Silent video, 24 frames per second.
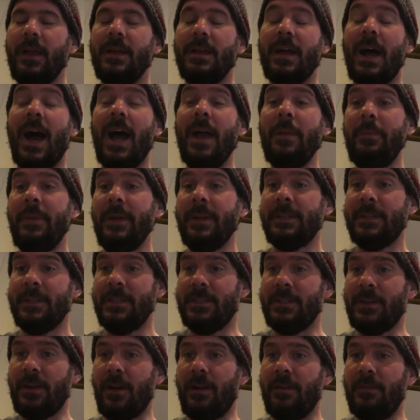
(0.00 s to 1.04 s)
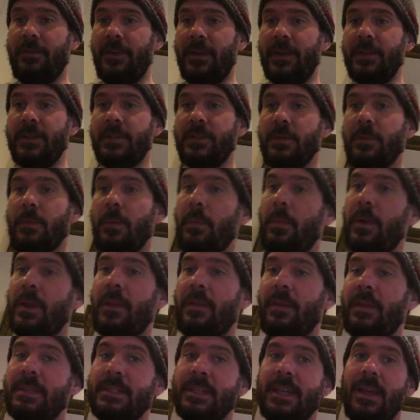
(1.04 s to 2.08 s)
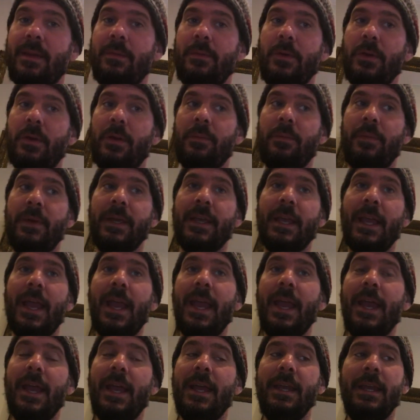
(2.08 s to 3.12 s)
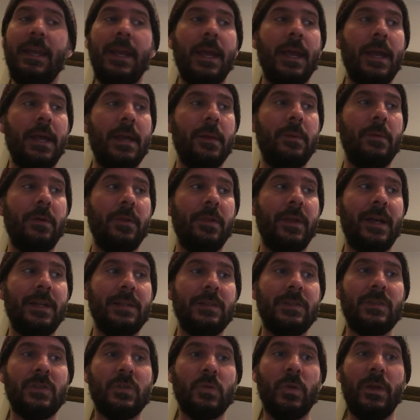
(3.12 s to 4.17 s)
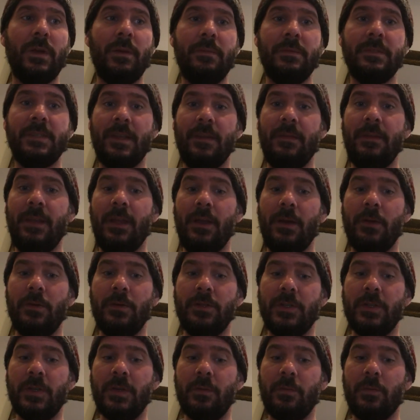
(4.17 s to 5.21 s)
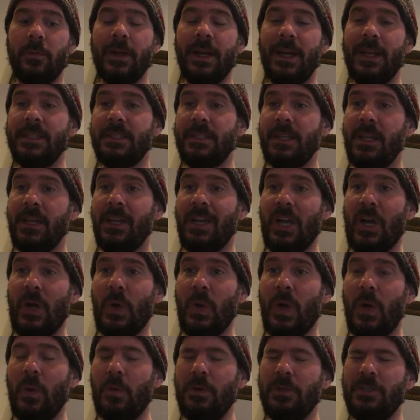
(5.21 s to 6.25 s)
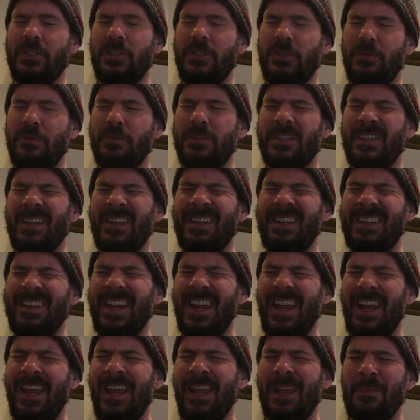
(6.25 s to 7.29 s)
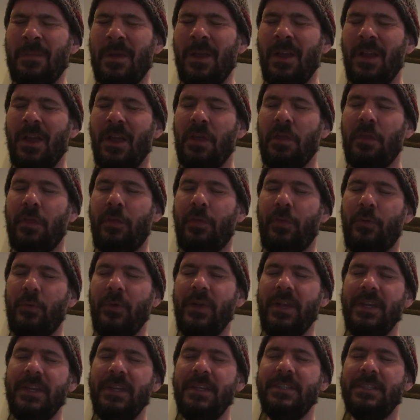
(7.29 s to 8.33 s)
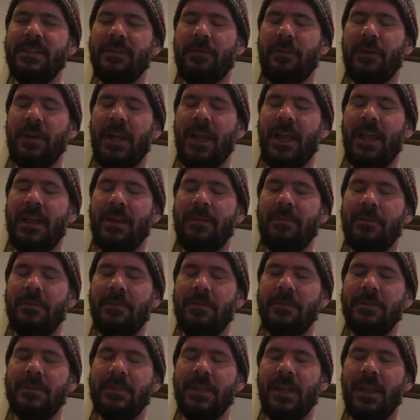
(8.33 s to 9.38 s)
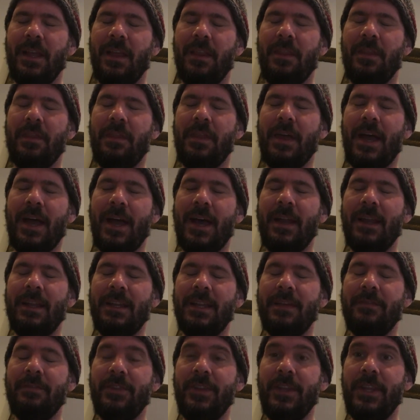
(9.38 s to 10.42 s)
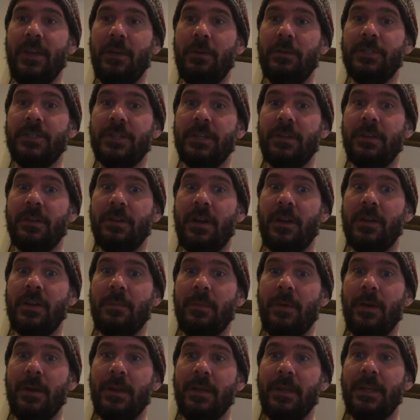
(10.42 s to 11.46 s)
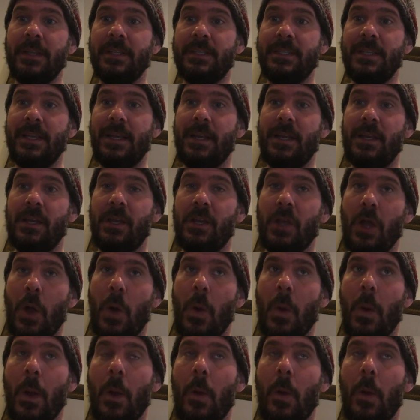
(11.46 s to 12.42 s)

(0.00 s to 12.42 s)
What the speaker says: I picked a starfish, but in this game you can pick any animal that swims in the ocean. When I say go, I want you to name 3 different animals that live in the ocean. On your mark, get set, go.